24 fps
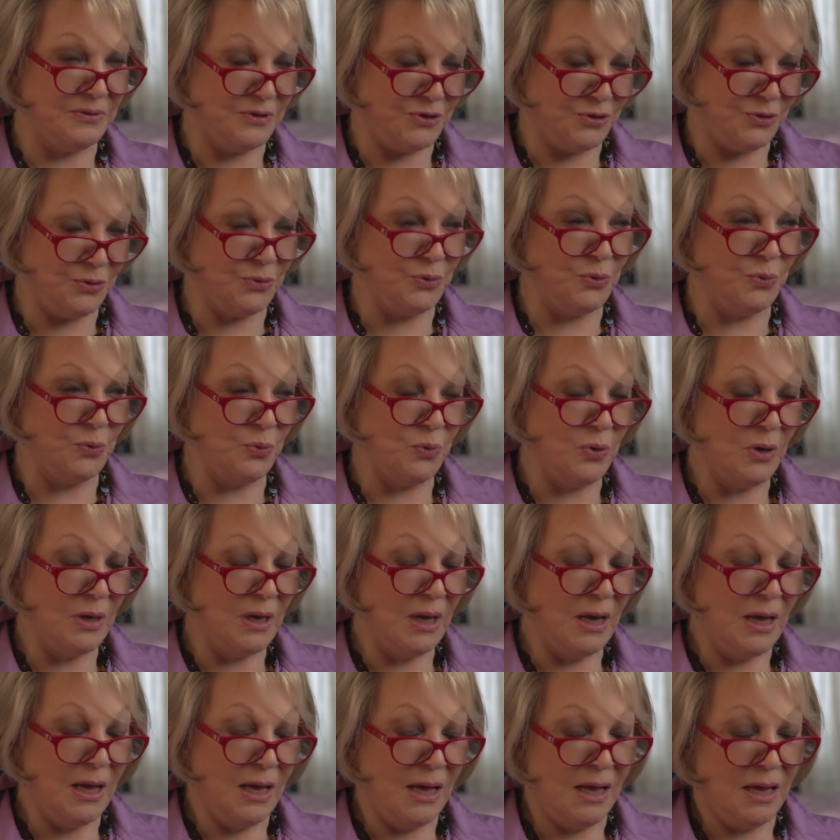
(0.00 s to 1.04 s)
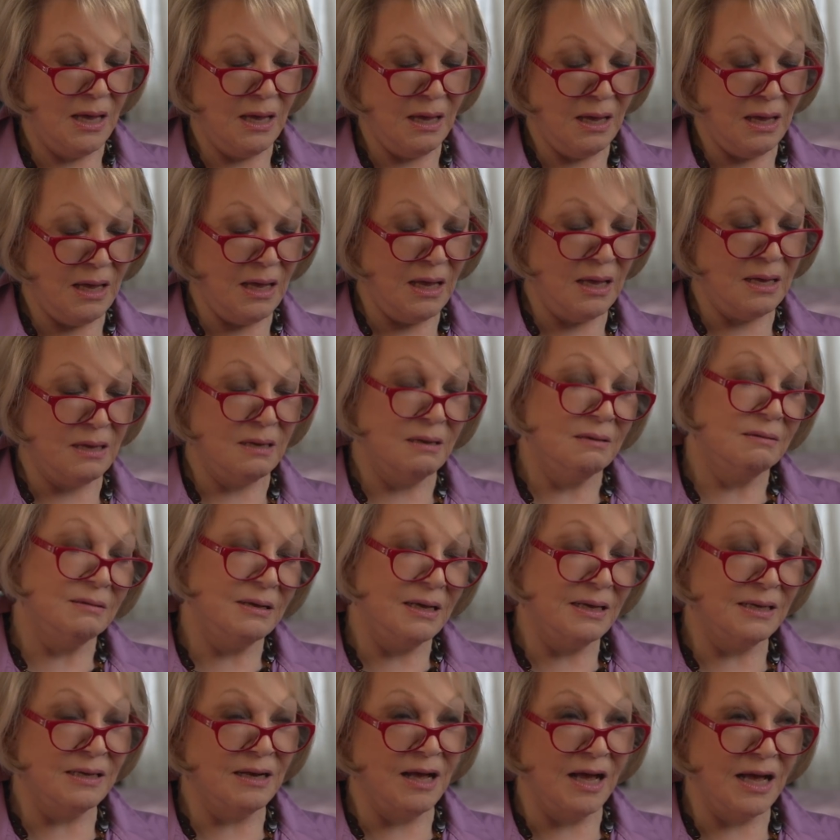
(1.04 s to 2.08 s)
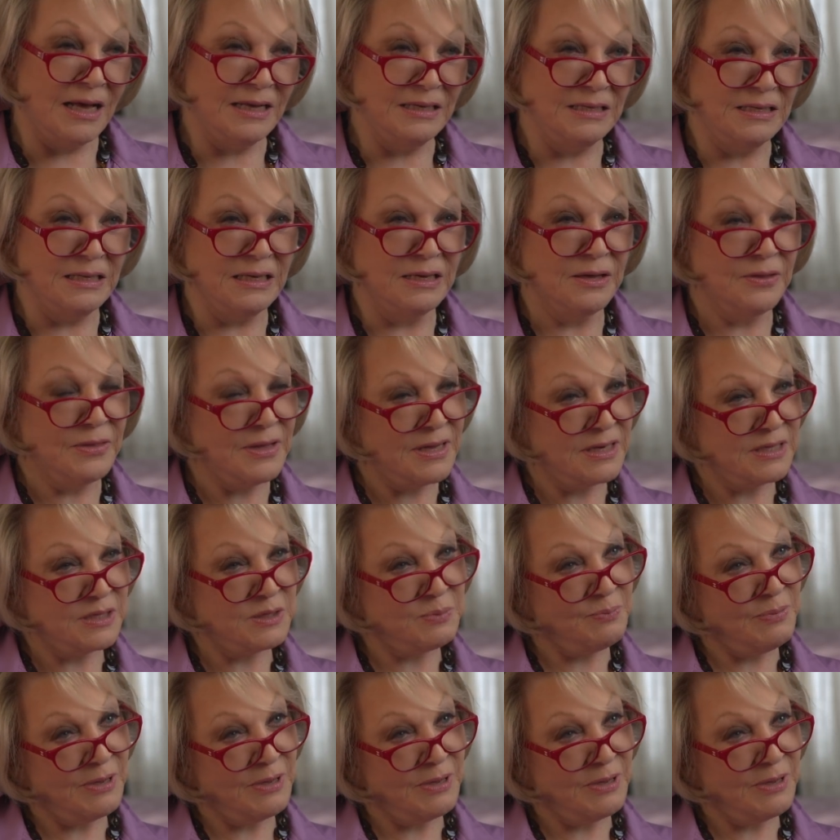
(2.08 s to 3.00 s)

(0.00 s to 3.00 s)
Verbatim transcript: to an idea that it's